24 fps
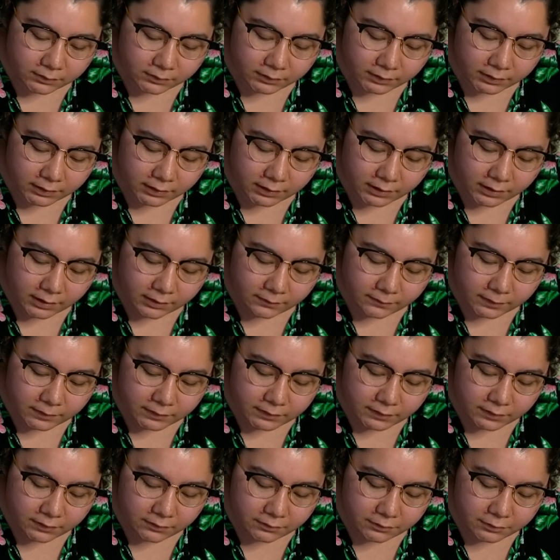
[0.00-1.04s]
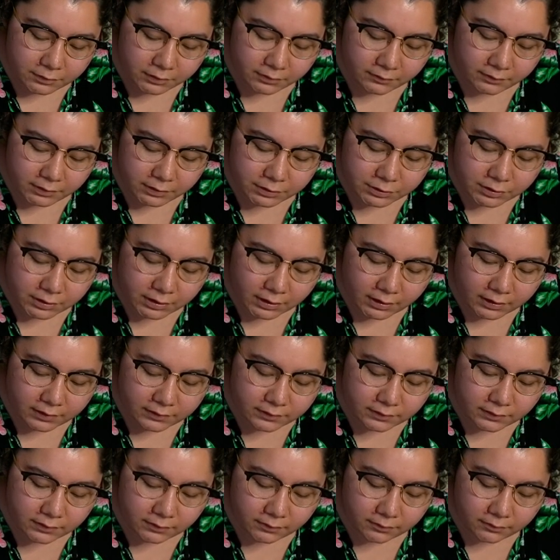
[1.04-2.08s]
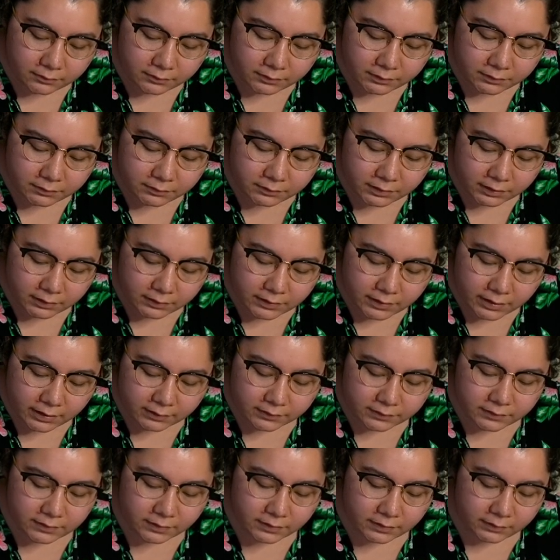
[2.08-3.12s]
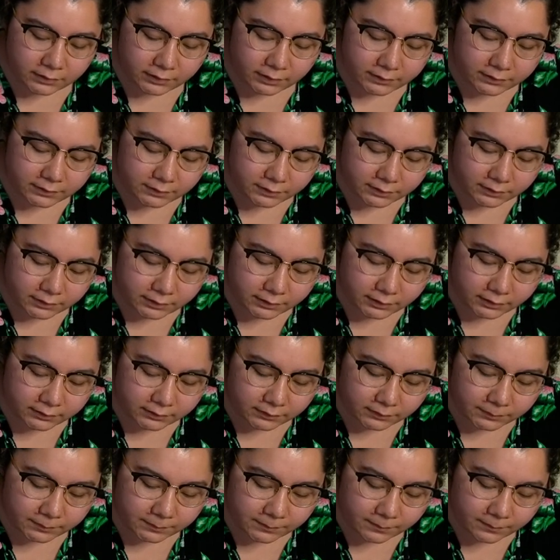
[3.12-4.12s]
Like every single generation has their own little knickknacks that they like to collect.